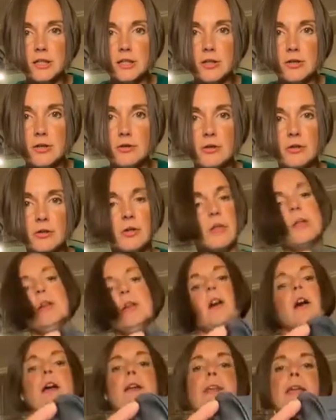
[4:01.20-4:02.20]
No?
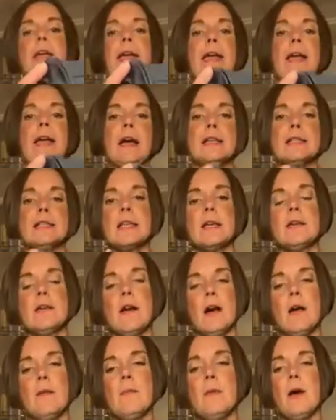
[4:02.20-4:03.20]
Okay, so
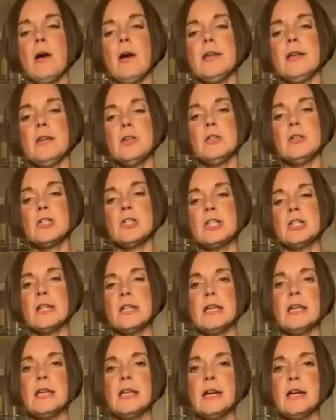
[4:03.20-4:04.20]
I
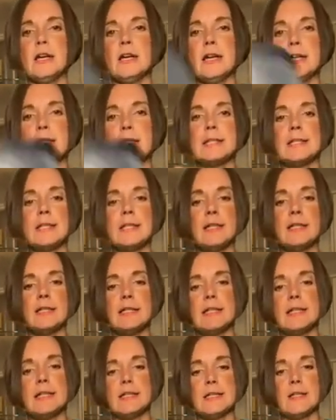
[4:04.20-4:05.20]
usually insert
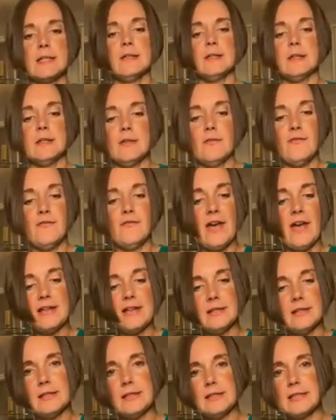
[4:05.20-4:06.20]
it so that the
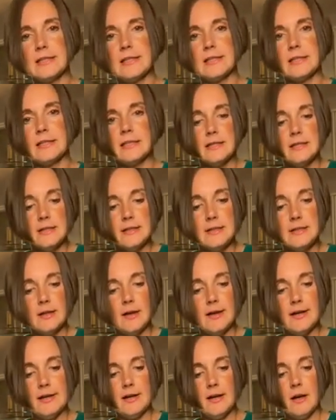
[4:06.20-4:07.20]
vents
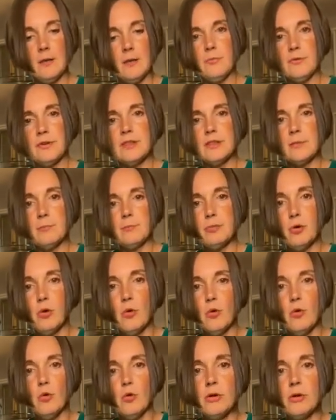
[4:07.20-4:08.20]
line up with the
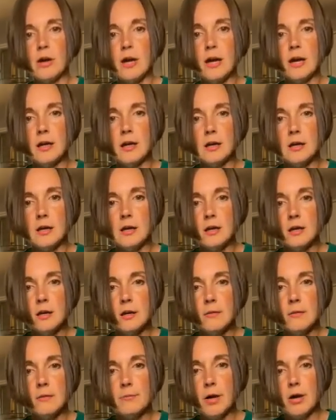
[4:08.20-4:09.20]
pourer
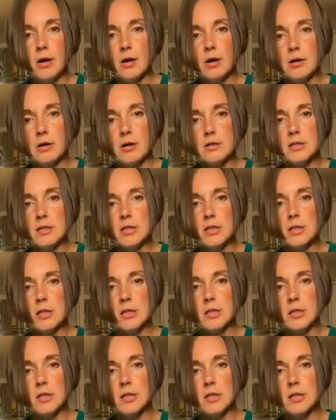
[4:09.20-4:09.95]
part,